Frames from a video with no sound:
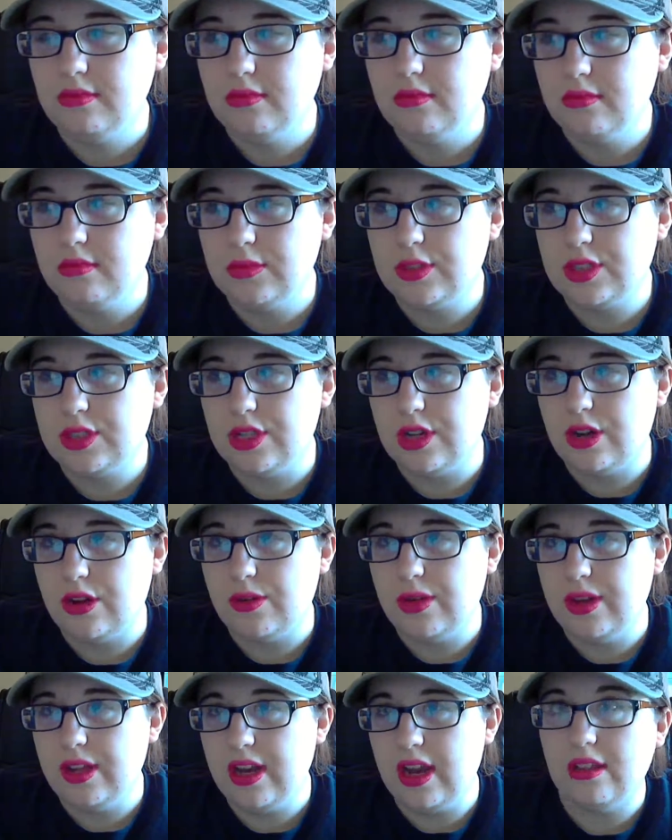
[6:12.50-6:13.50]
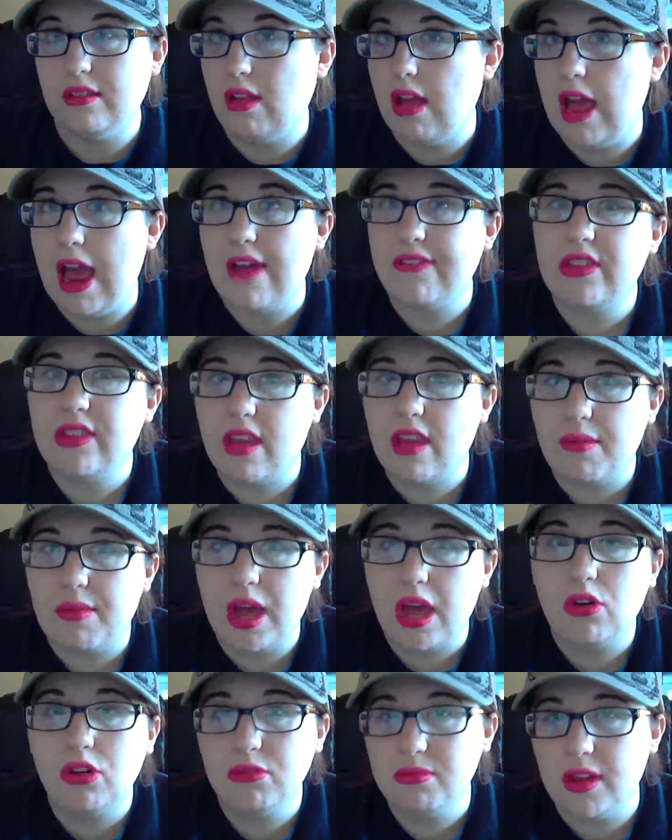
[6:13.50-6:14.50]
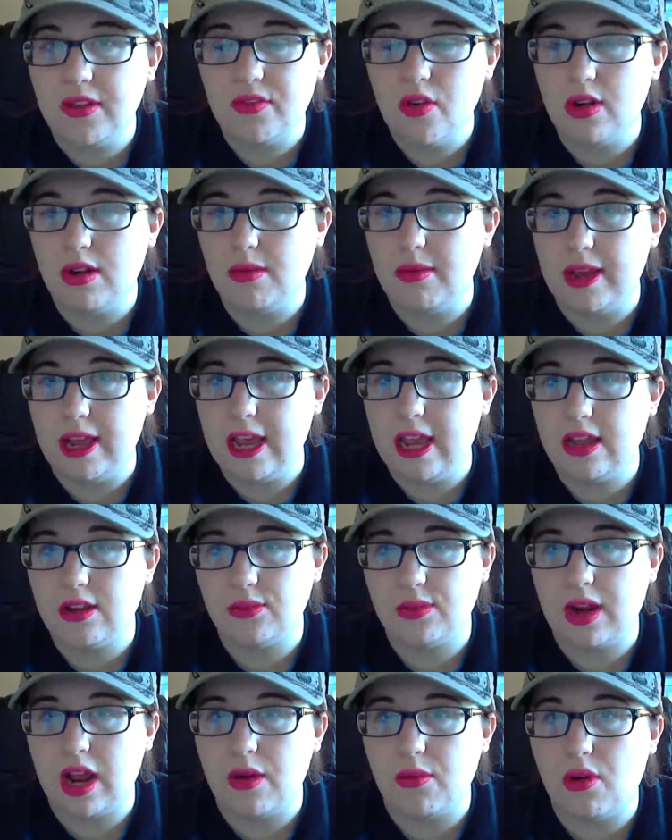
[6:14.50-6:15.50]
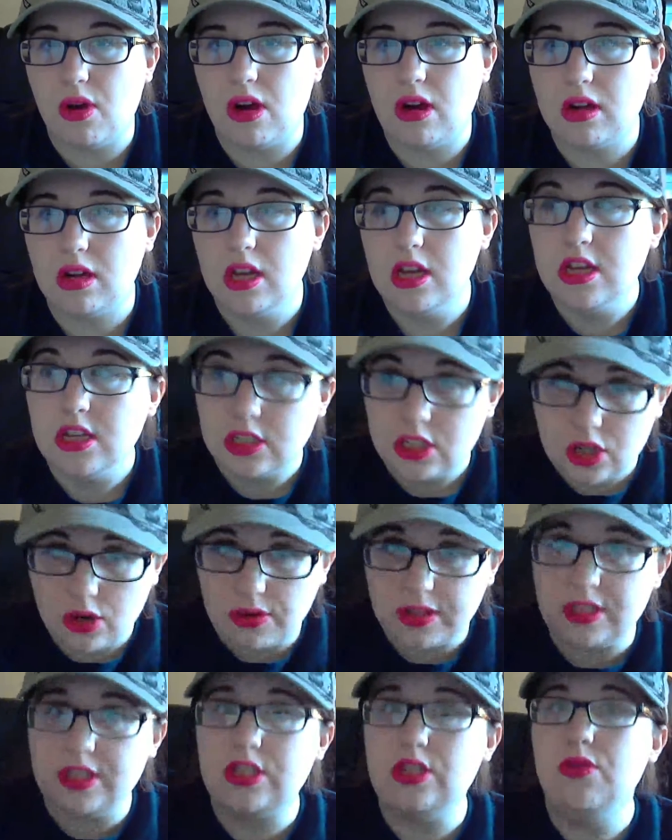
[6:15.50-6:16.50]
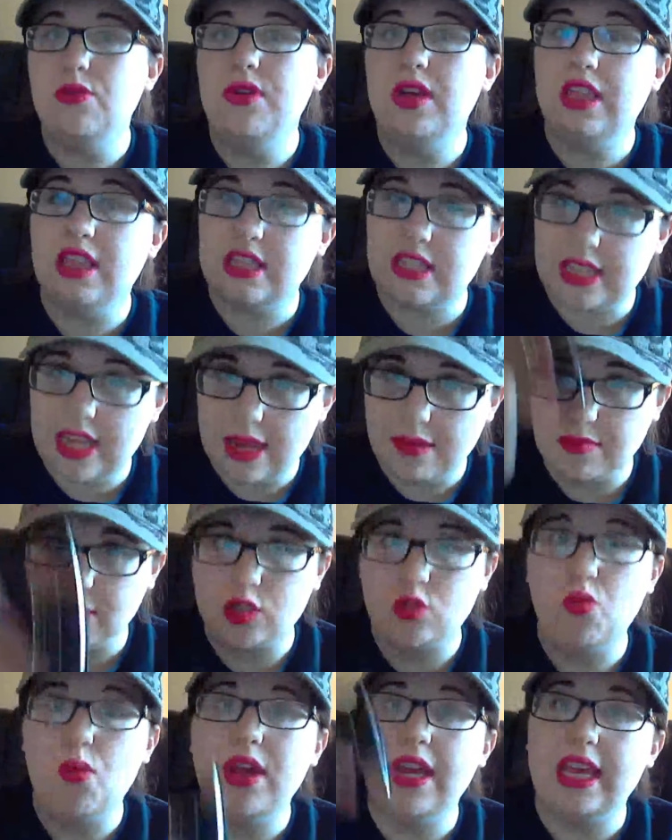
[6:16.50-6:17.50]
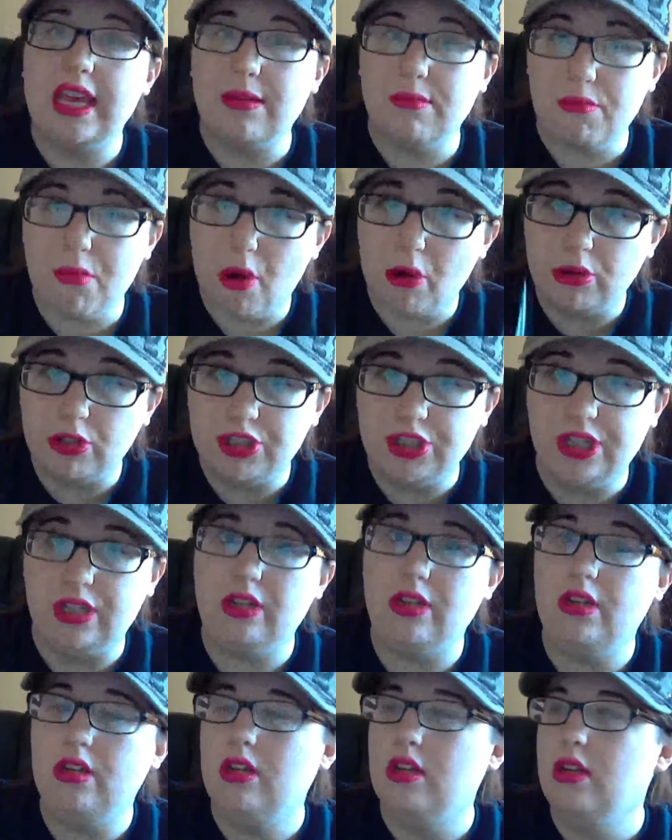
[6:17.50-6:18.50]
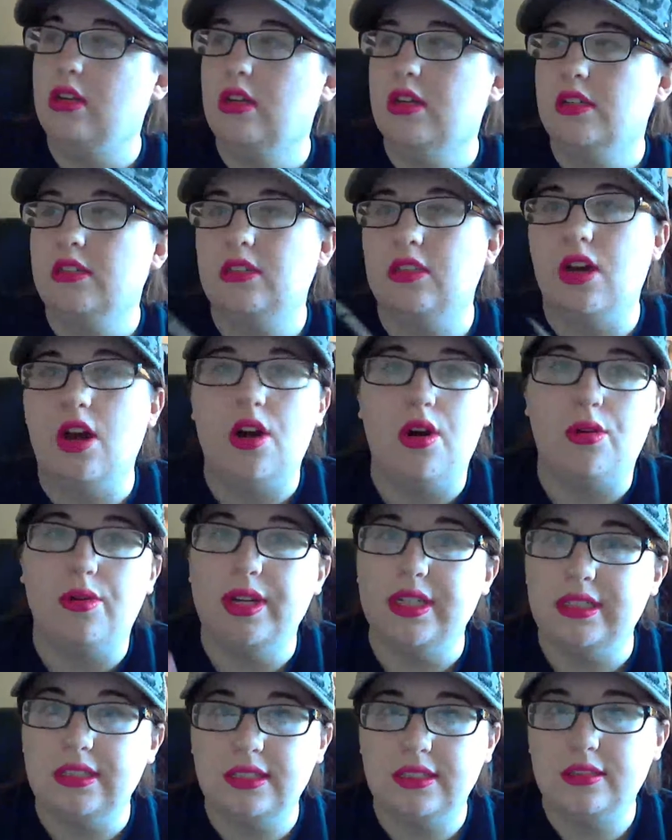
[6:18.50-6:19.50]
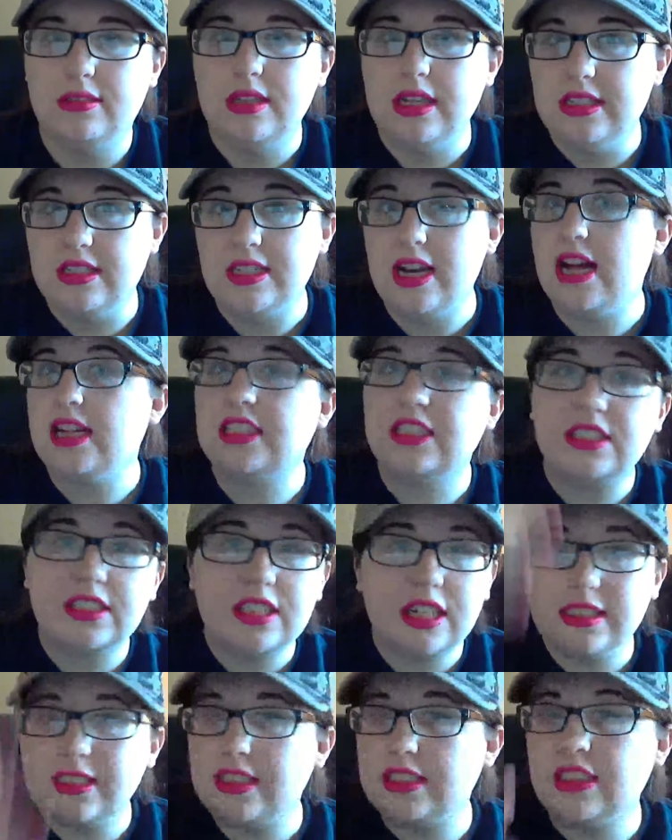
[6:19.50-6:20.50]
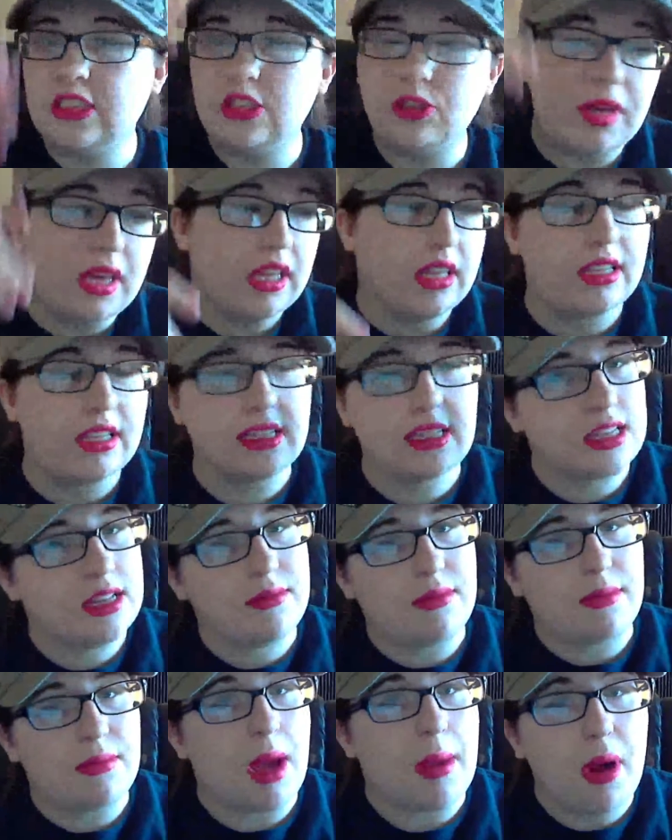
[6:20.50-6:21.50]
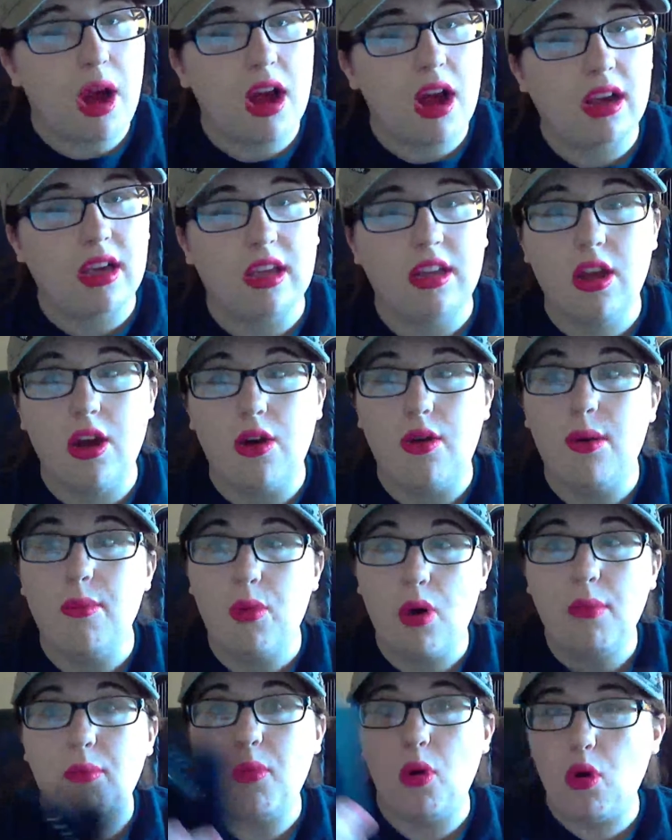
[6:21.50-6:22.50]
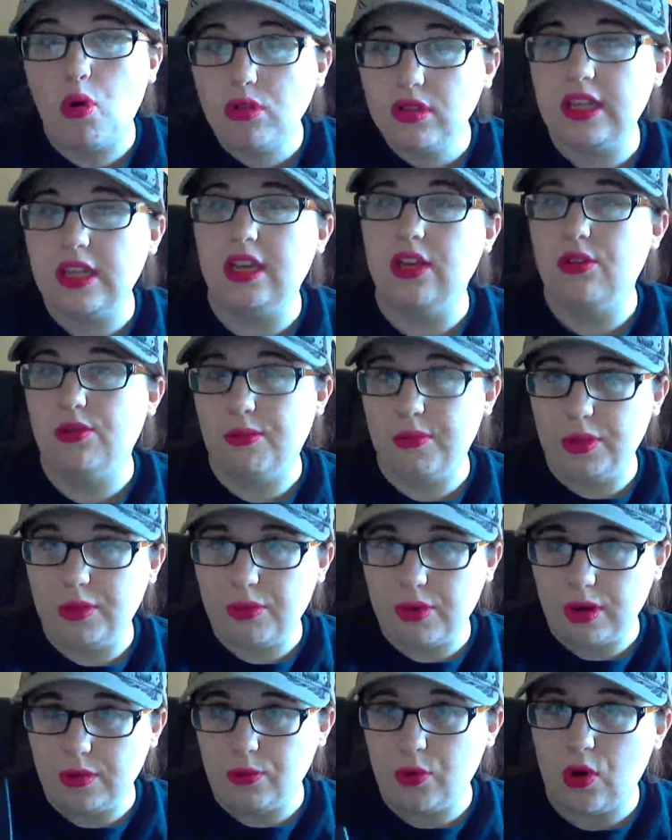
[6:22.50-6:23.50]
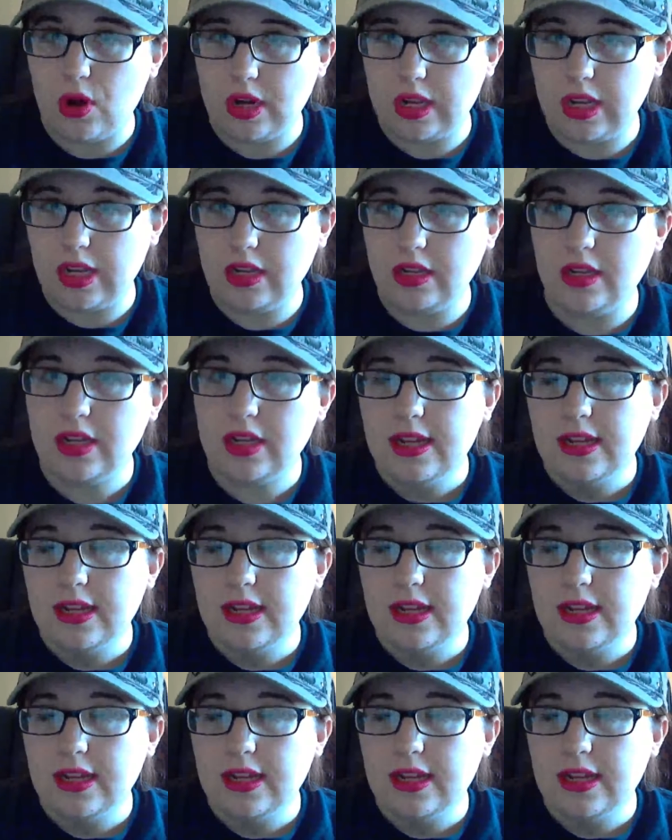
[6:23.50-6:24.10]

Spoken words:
So, and half the time I hold my phone in my hand when I walk, so it's doing the same swinging motion. So it's not just because it's swinging, this is sitting in my pocket. No, I'm holding it normally when I'm walking.